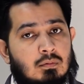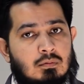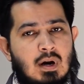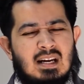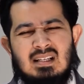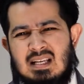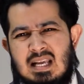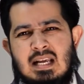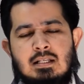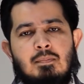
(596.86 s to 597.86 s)
right?
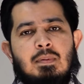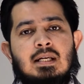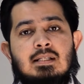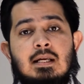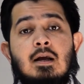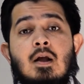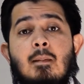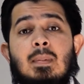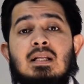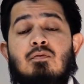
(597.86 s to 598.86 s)
Easy peasy.
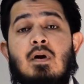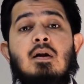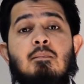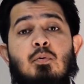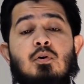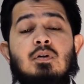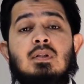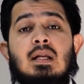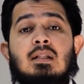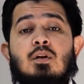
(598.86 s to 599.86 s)
But it's very important
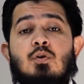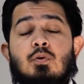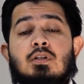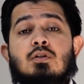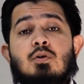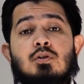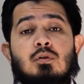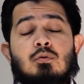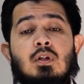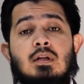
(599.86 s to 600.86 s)
that the notice goes
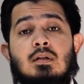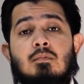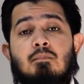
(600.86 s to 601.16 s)
through the